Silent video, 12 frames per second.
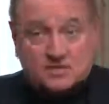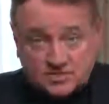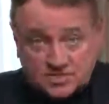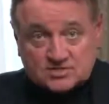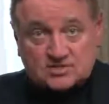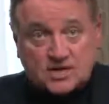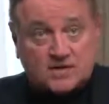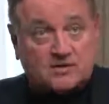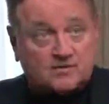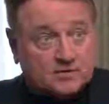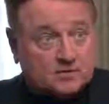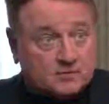Just like
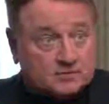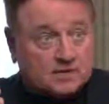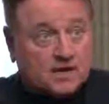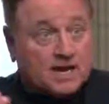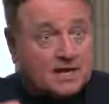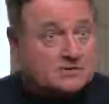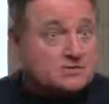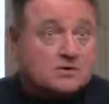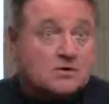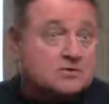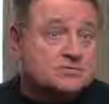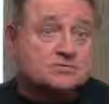if you looked at a house
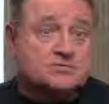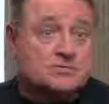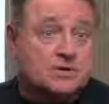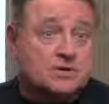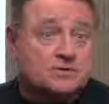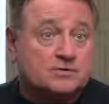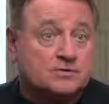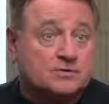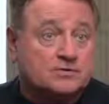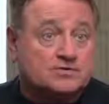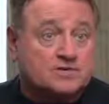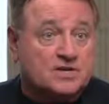across the street and you
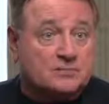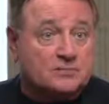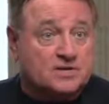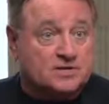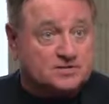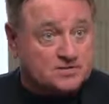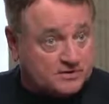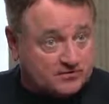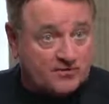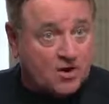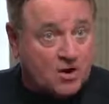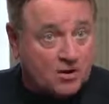couldn't see it because of the
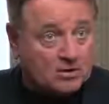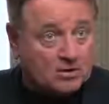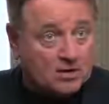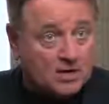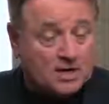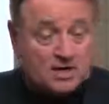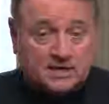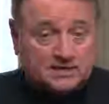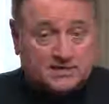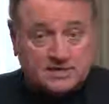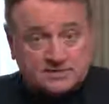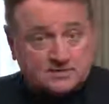fog,
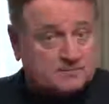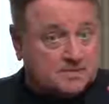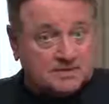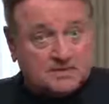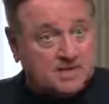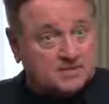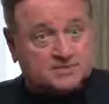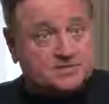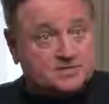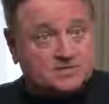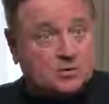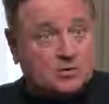it doesn't mean that it's
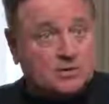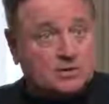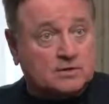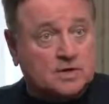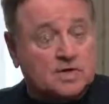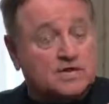distorted.